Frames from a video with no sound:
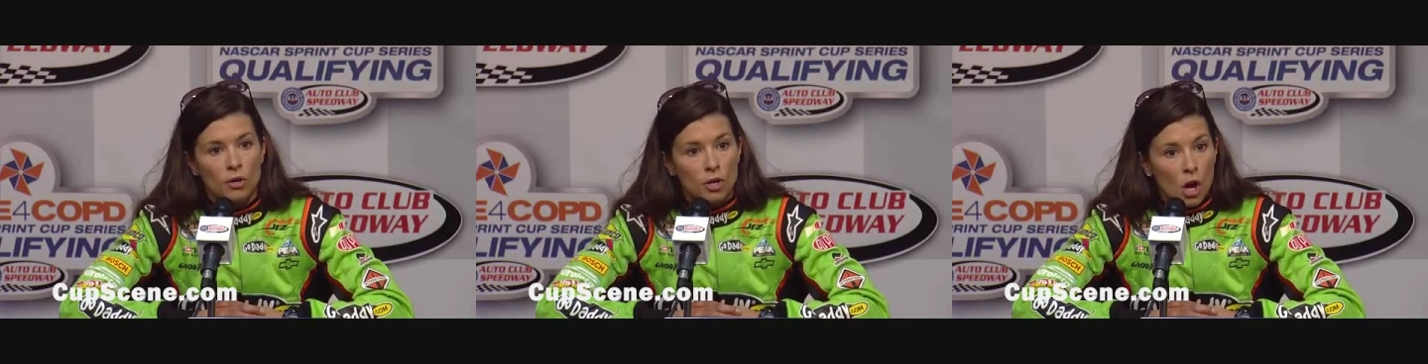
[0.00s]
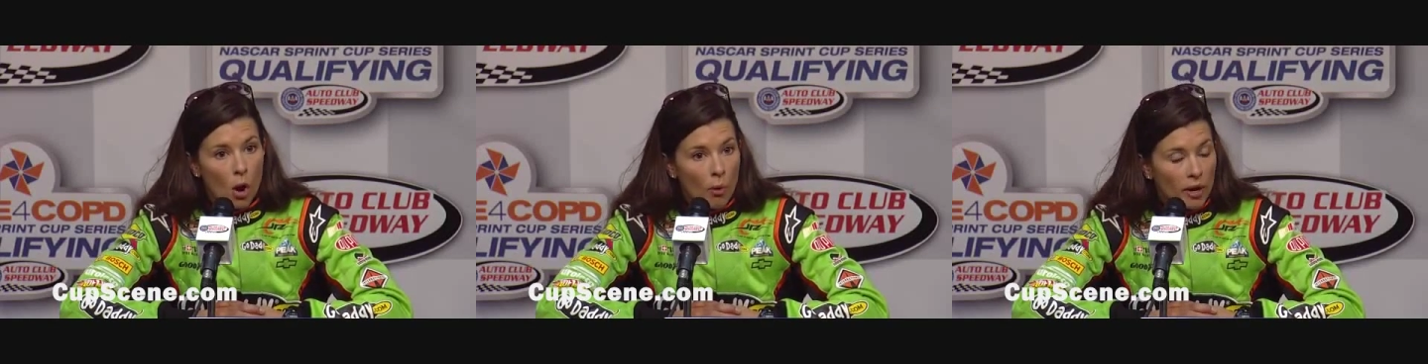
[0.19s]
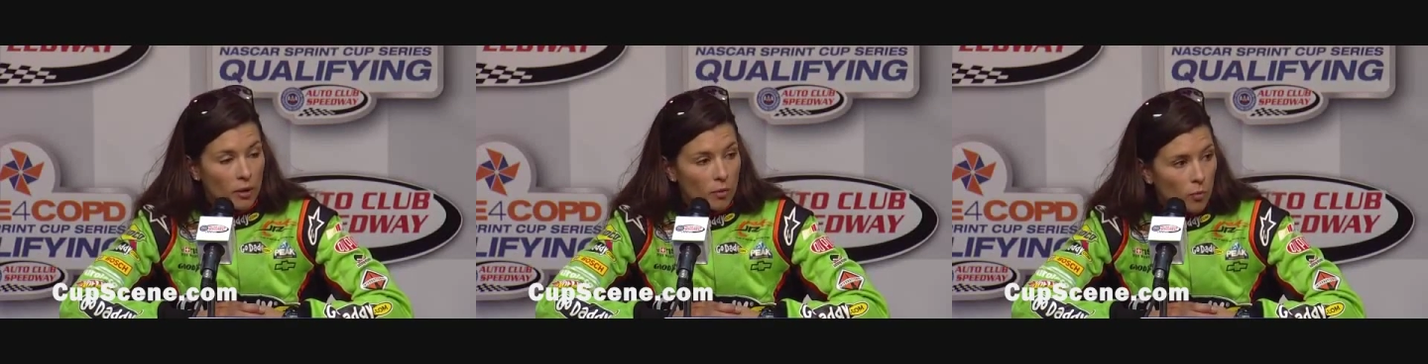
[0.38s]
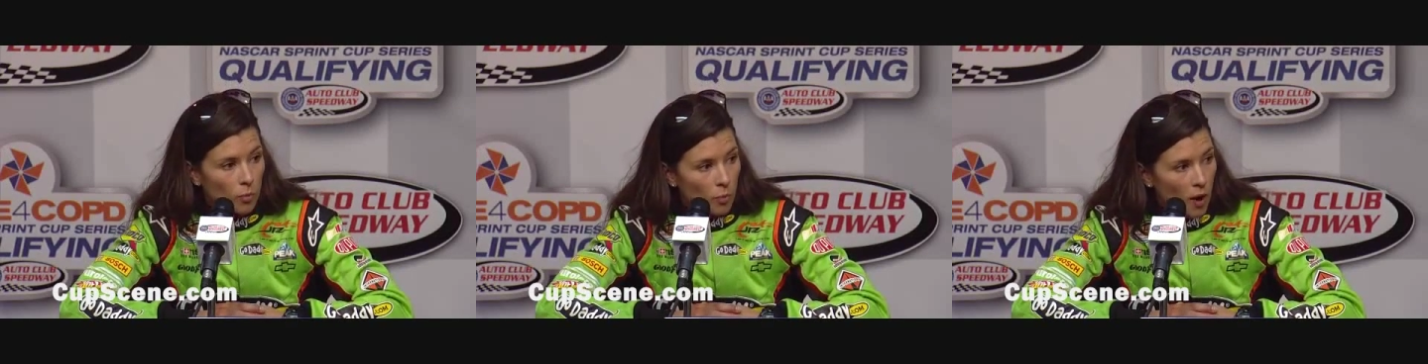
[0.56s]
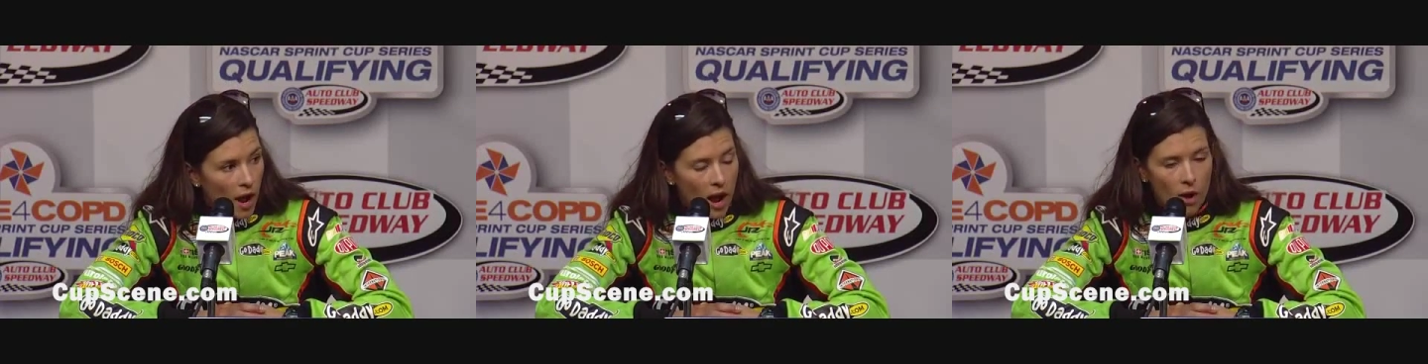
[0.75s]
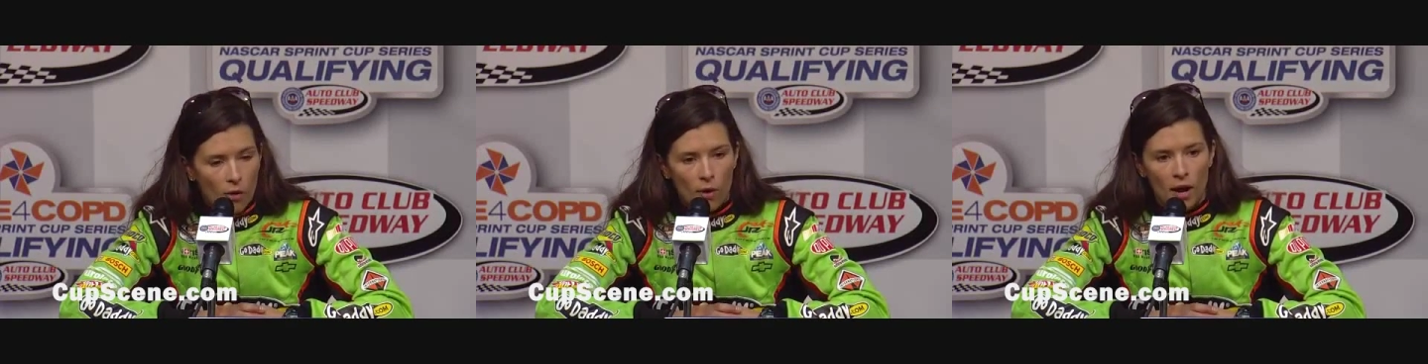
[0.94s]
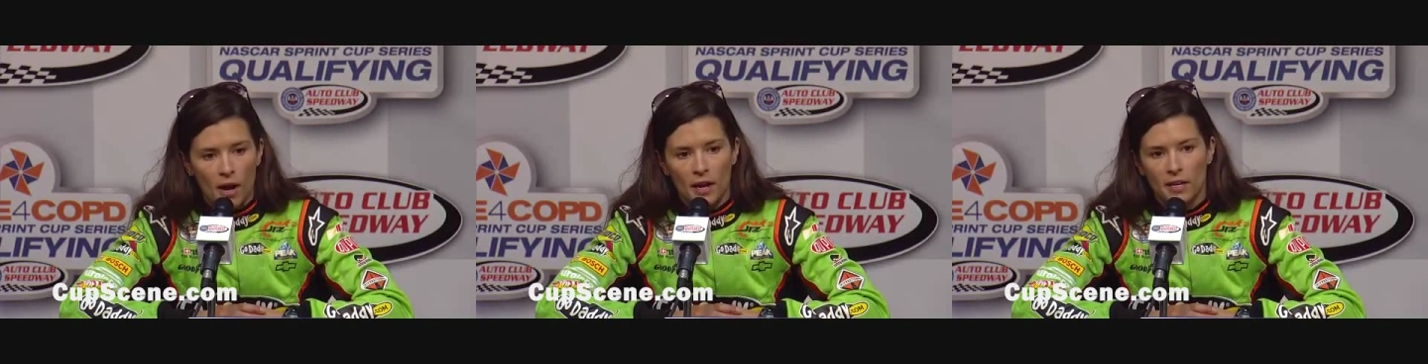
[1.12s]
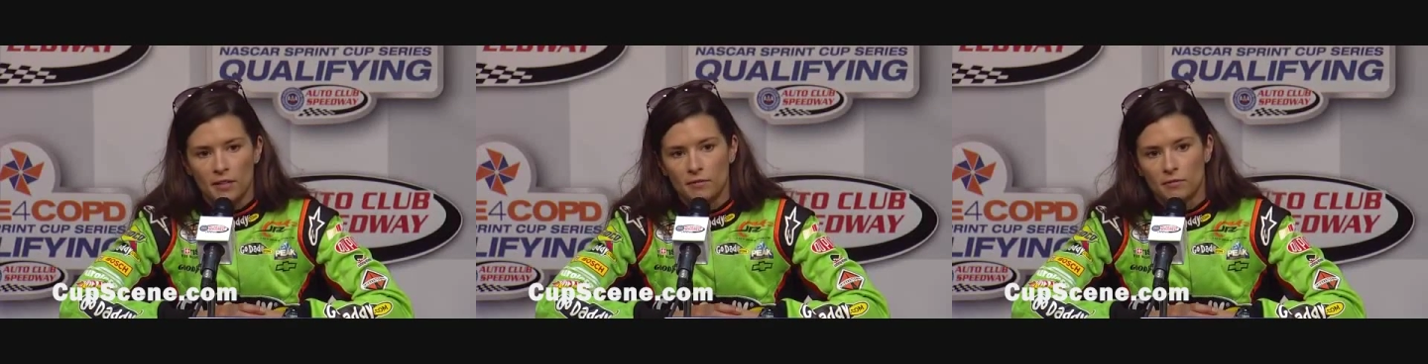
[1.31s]
knowing how
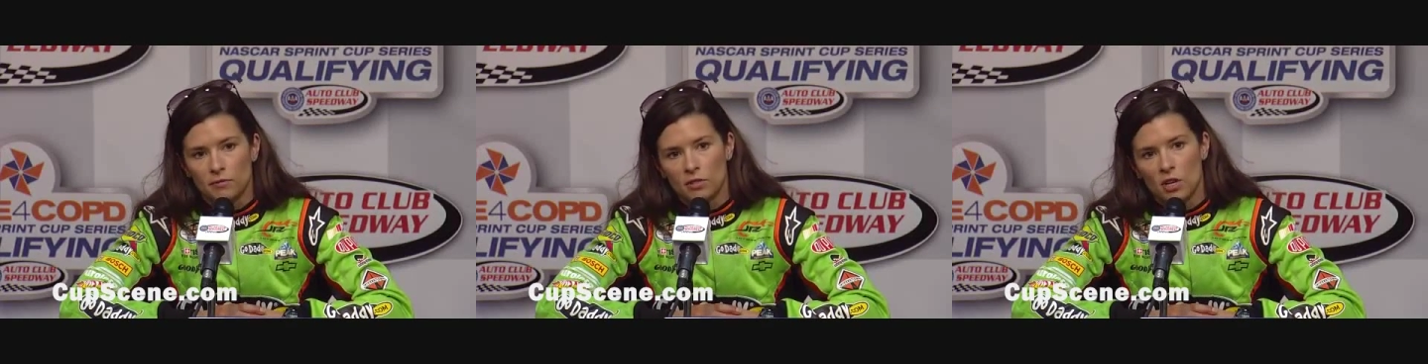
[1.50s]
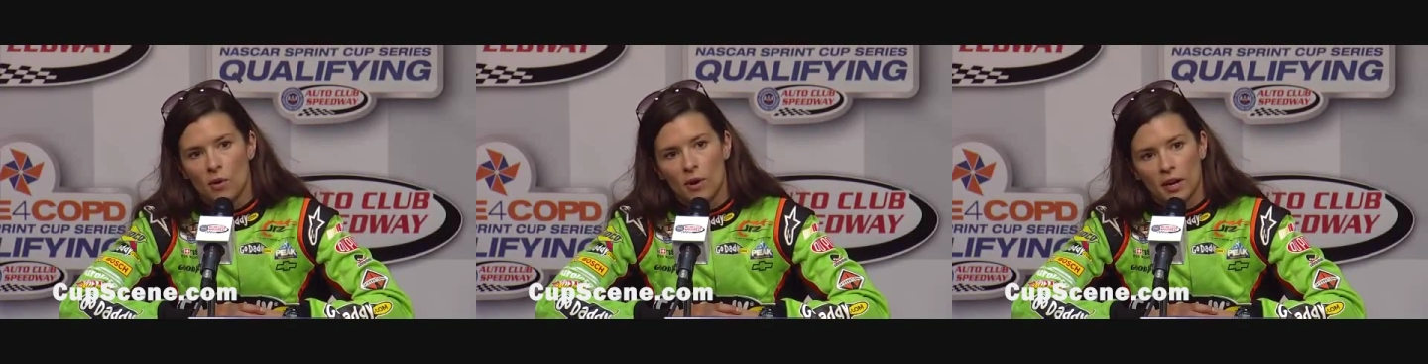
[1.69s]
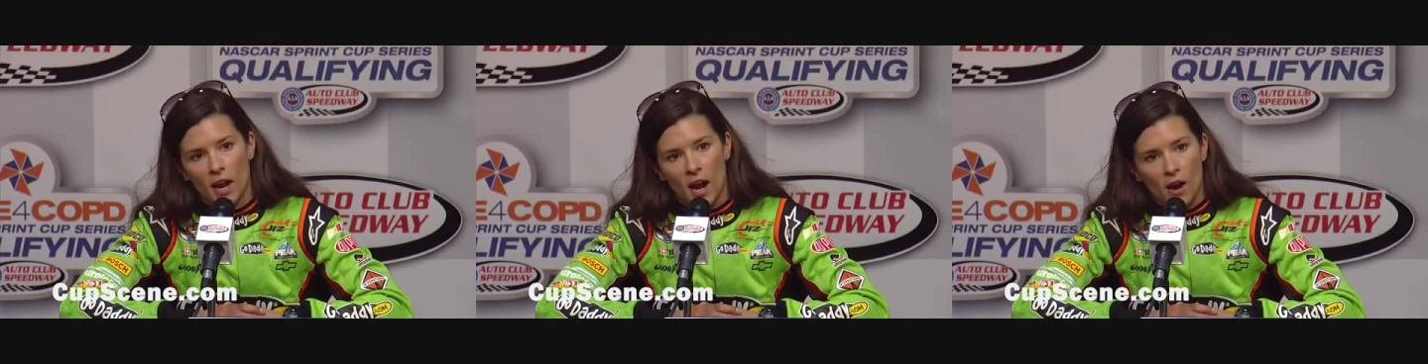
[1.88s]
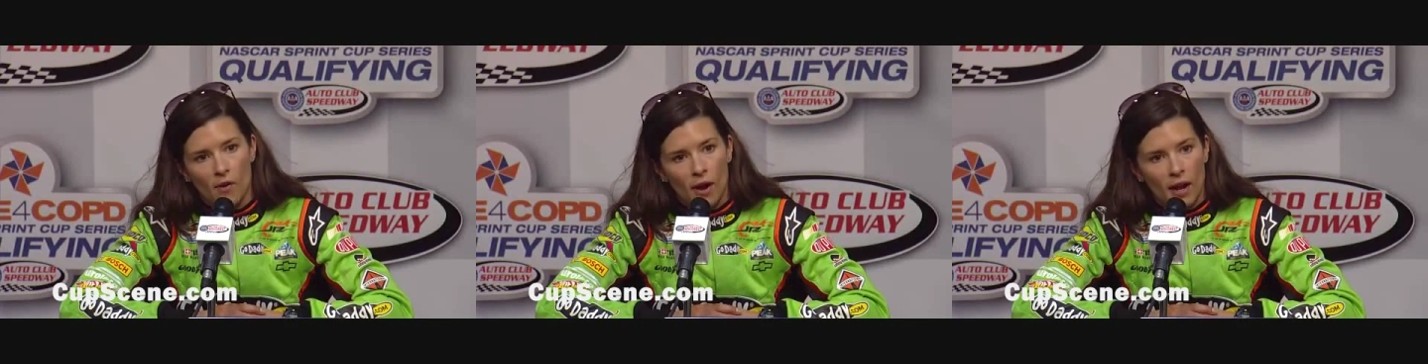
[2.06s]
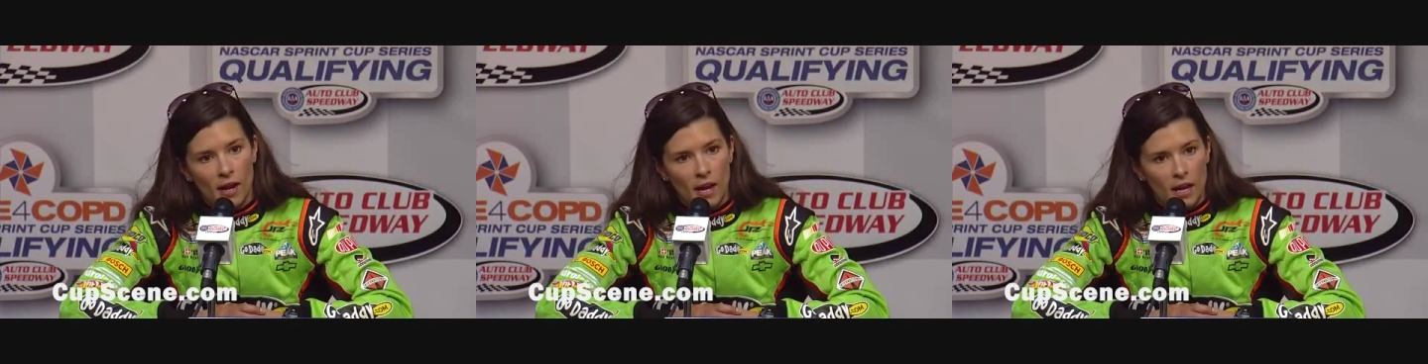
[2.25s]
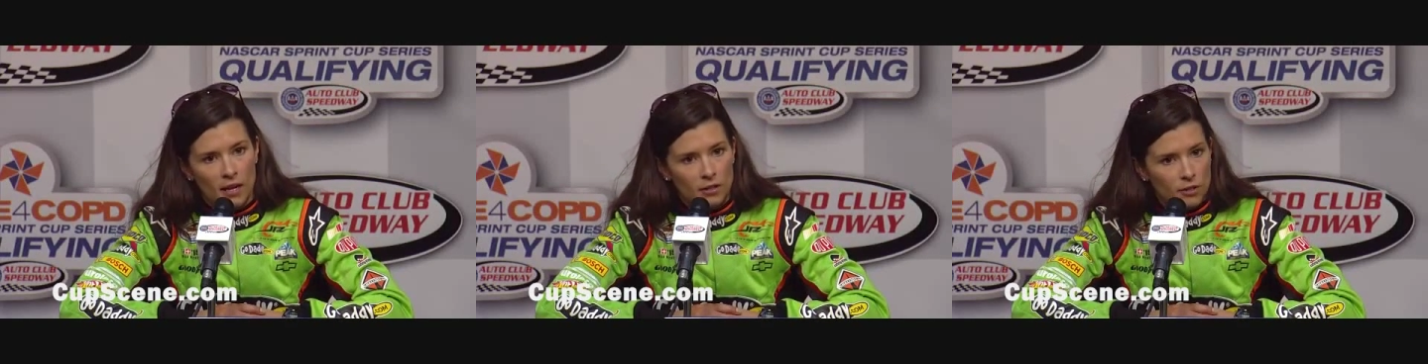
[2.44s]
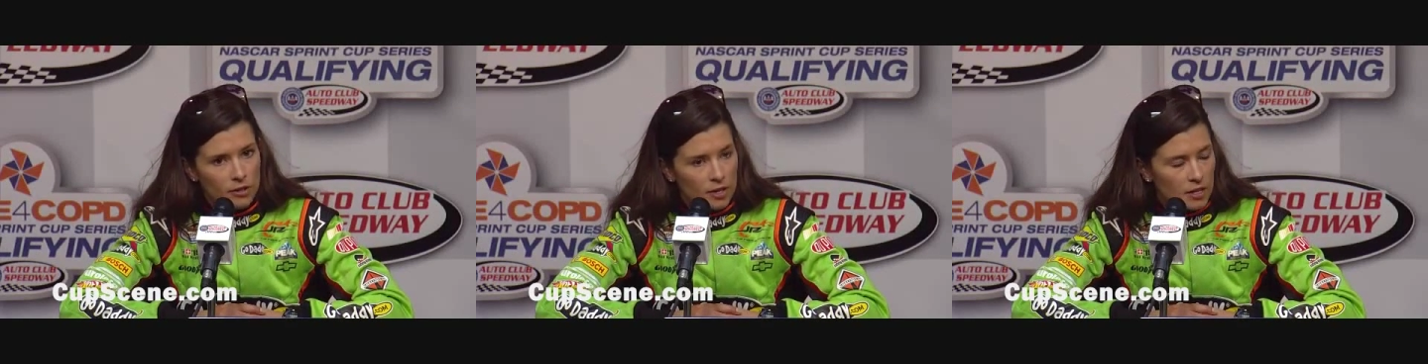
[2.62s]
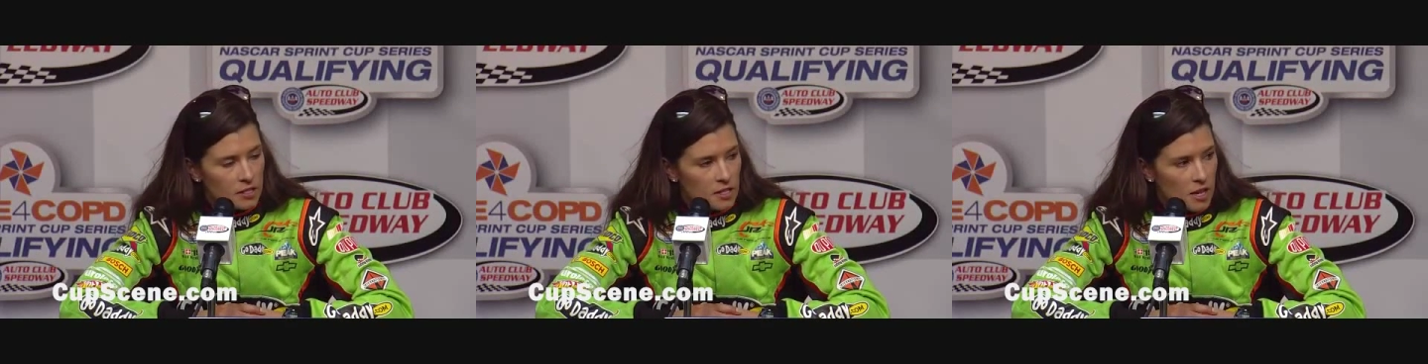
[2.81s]
I handle
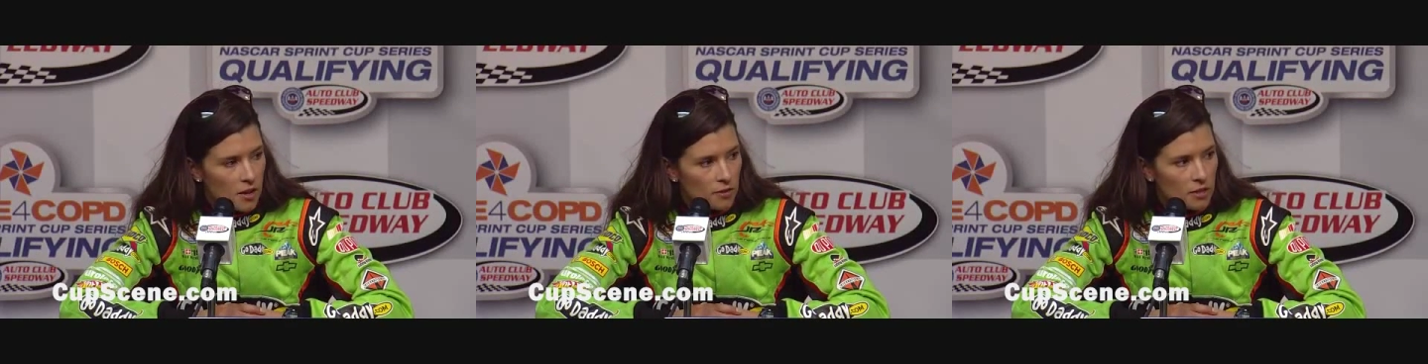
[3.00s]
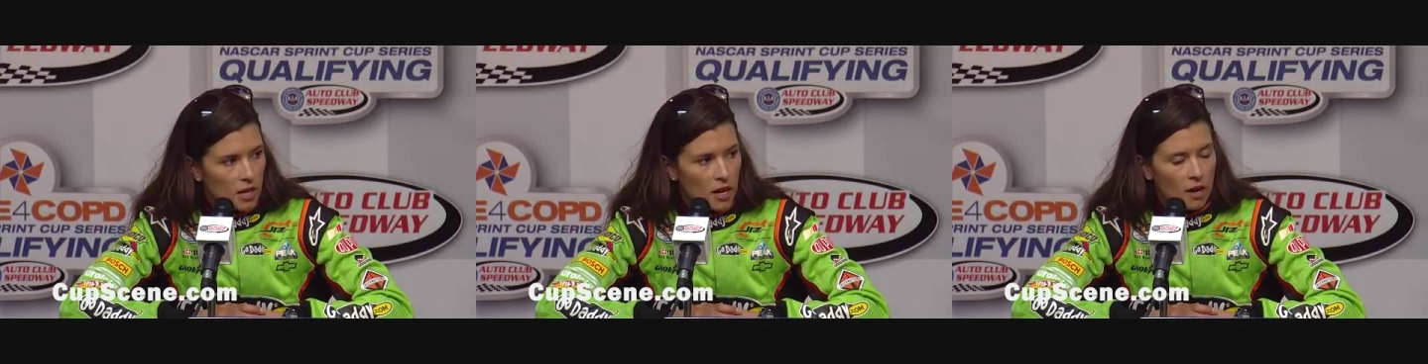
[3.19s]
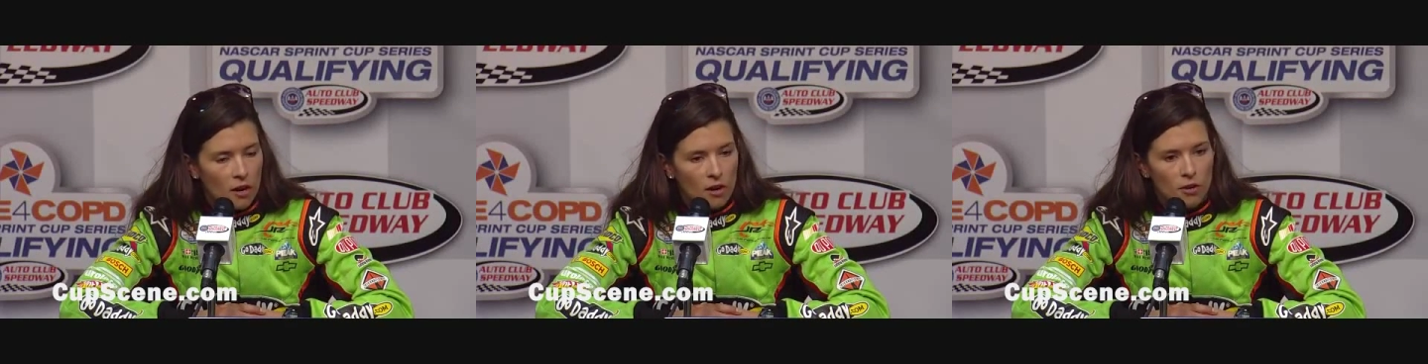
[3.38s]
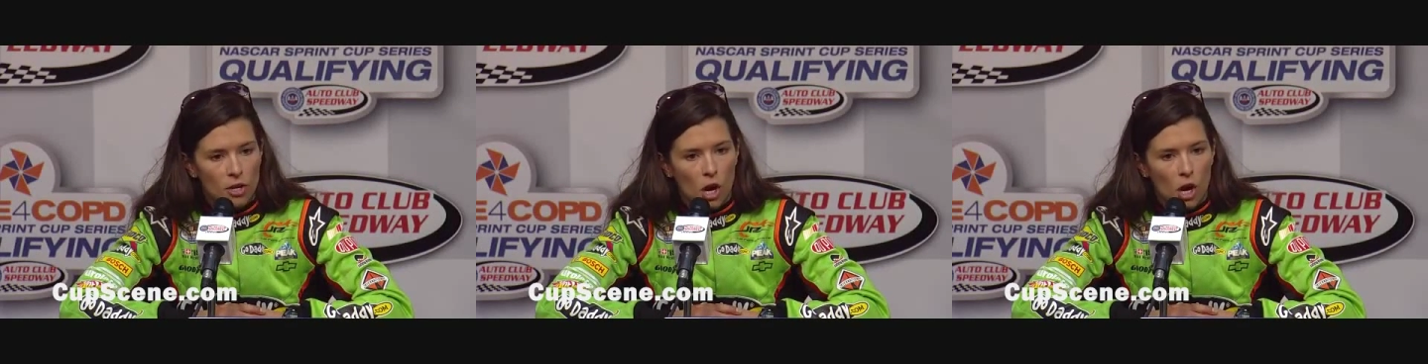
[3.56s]
things out there,